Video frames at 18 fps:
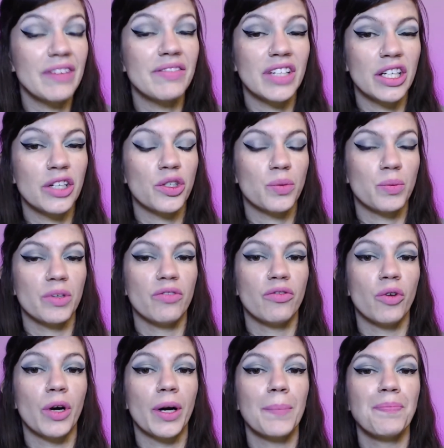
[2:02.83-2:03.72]
videos
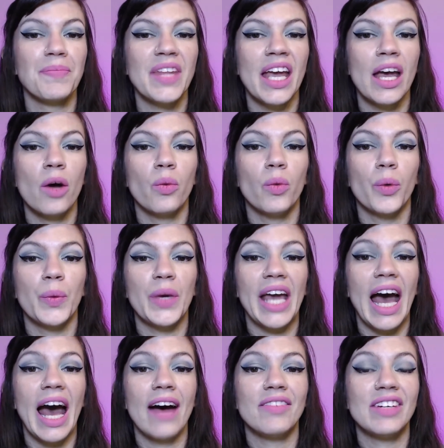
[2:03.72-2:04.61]
before, when we
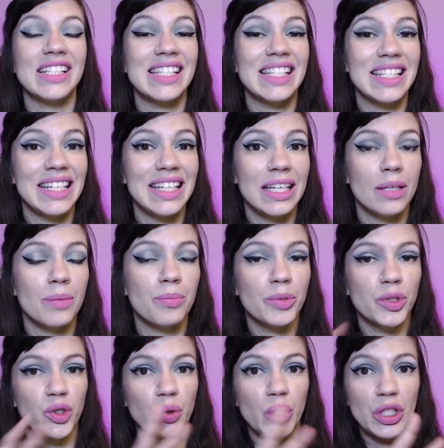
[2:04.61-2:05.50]
have a T
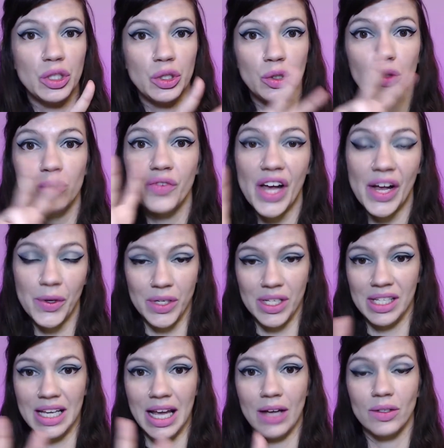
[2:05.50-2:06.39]
between 2 vowel
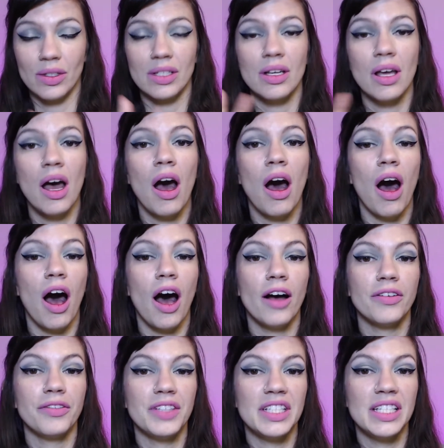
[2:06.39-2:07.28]
sounds,
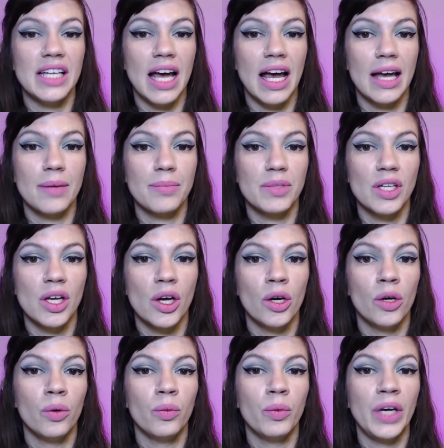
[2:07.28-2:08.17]
oftentimes
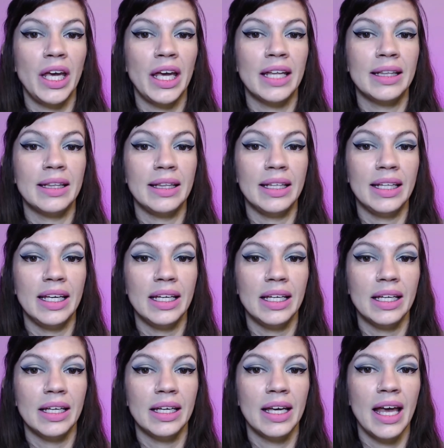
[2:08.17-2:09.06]
we can
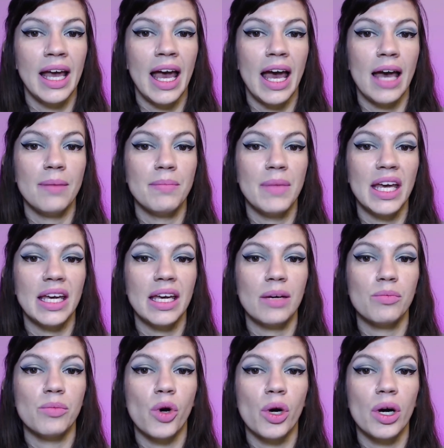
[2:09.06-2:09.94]
link and make it
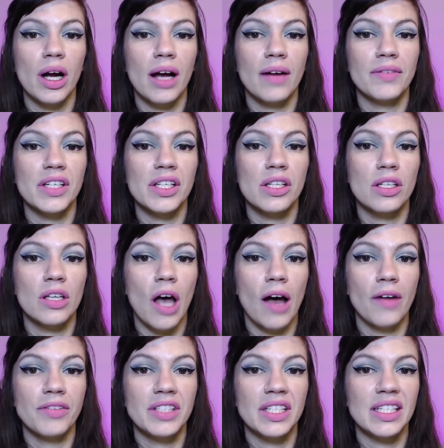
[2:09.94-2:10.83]
more of a
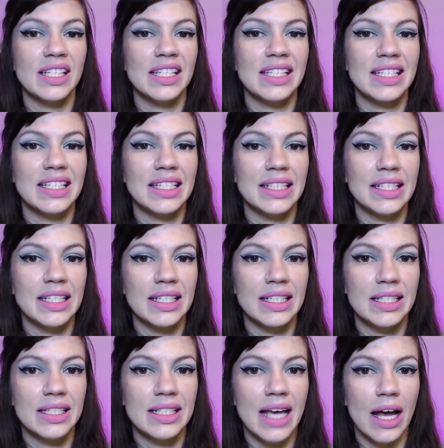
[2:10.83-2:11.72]
soft D
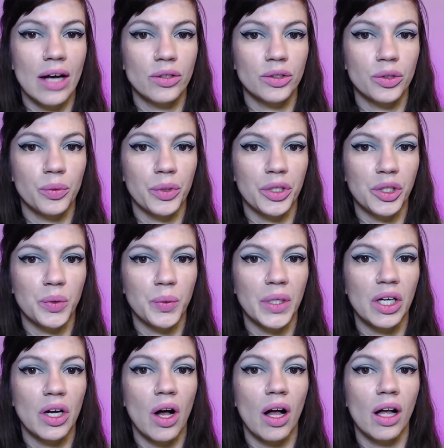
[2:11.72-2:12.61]
sound, which we
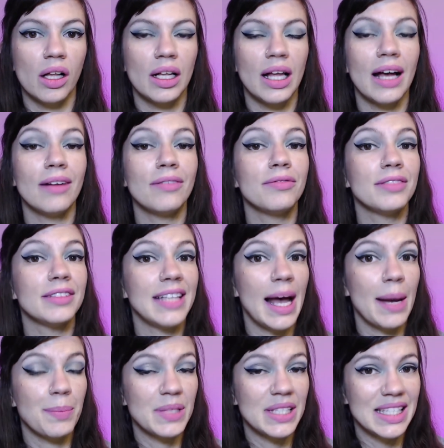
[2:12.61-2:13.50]
call a
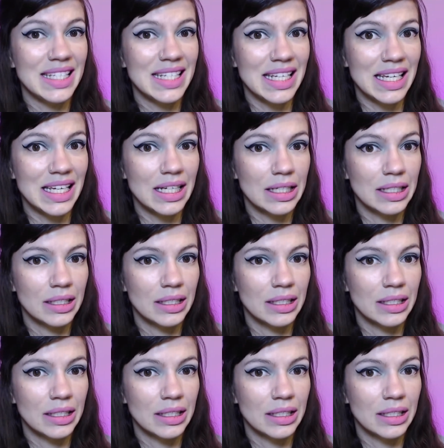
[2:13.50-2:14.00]
flap T.